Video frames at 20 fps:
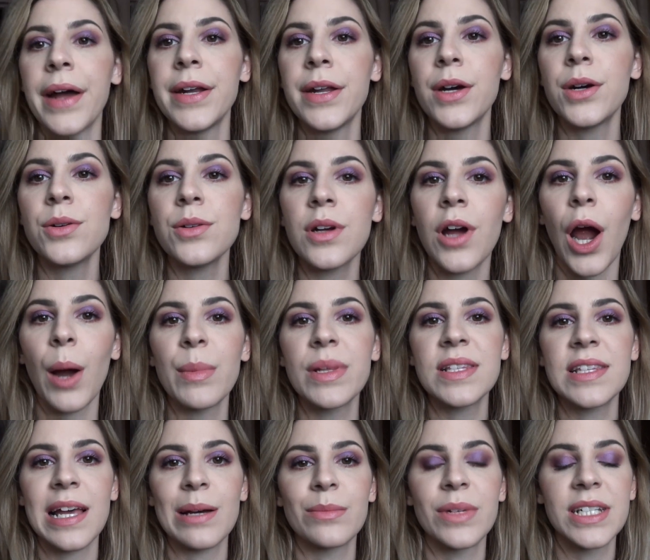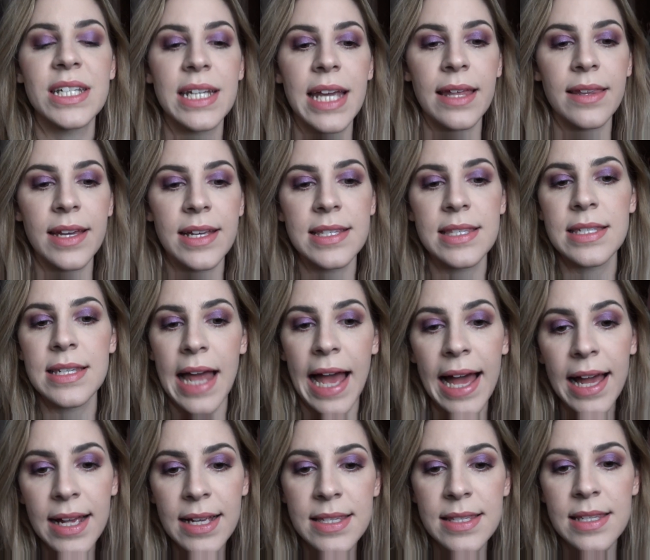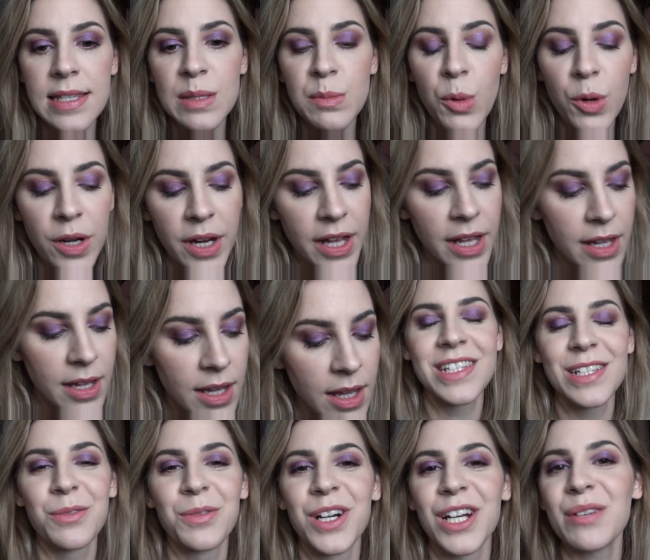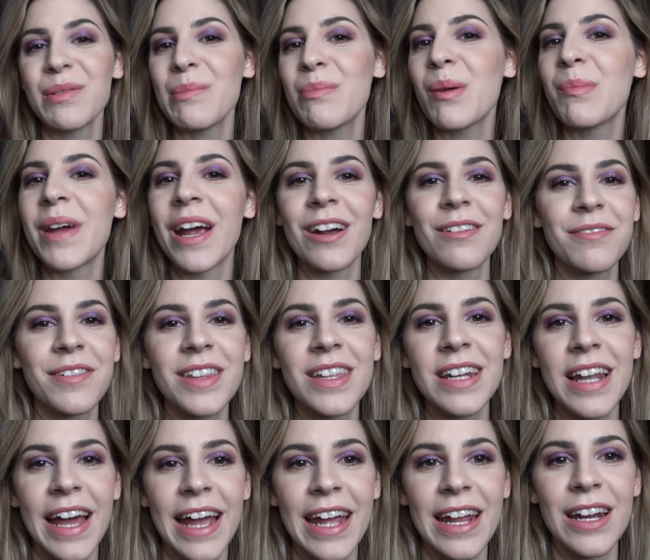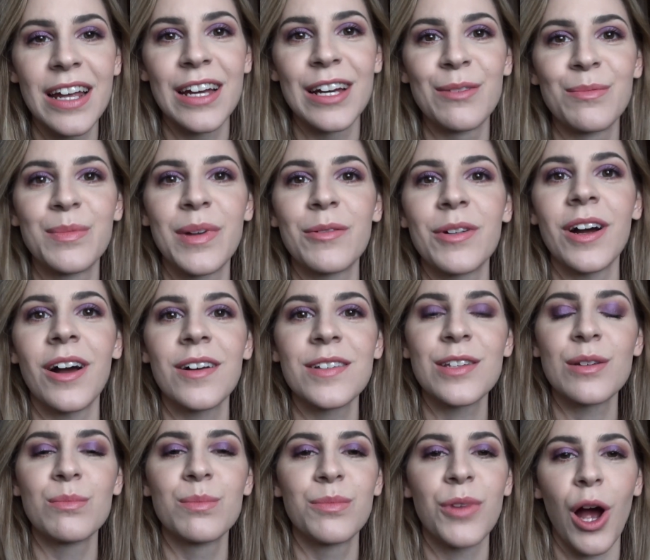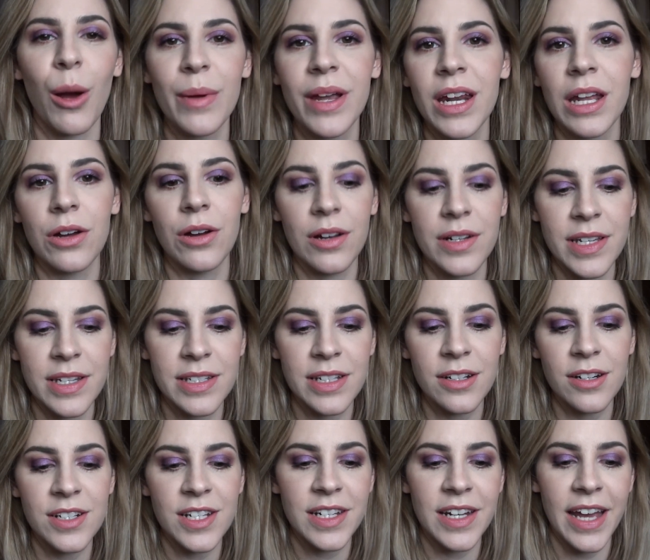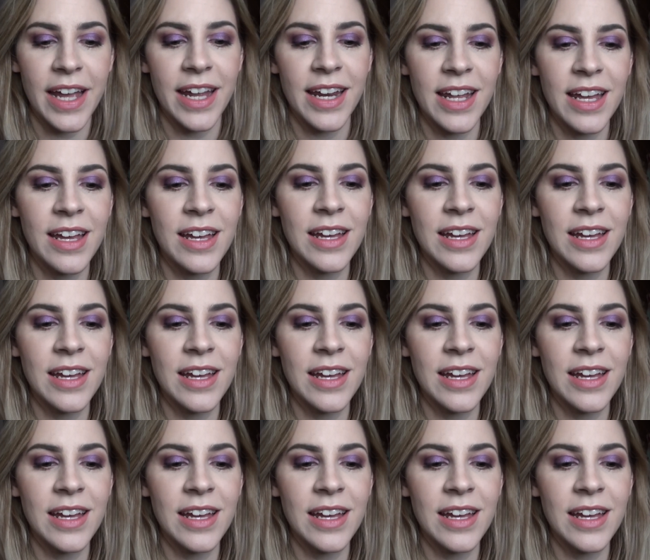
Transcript: I know Carmen Sam went to get like snacks this morning, so we're gonna be prepared for the night, um, but we're also probably gonna go out to dinner tonight